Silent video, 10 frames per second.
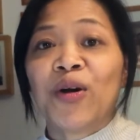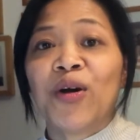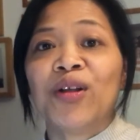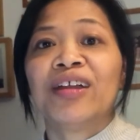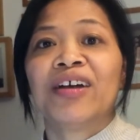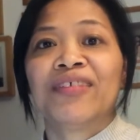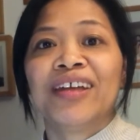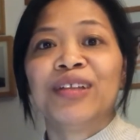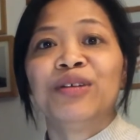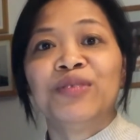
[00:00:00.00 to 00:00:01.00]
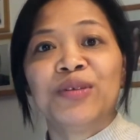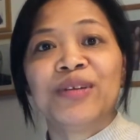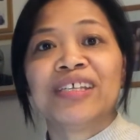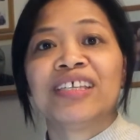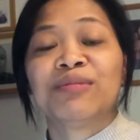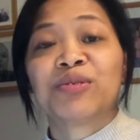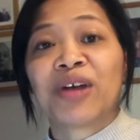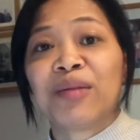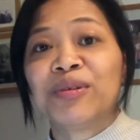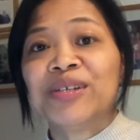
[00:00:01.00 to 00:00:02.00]
all our regular viewers and
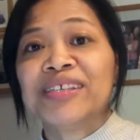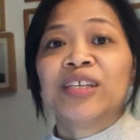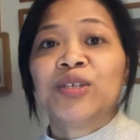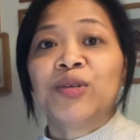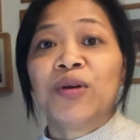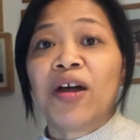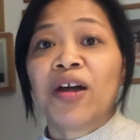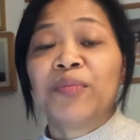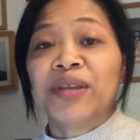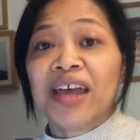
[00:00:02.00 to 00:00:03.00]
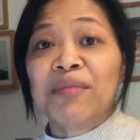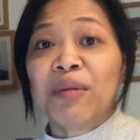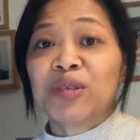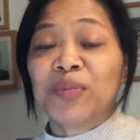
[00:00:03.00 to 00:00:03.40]
subscribers, to our Pinay Moms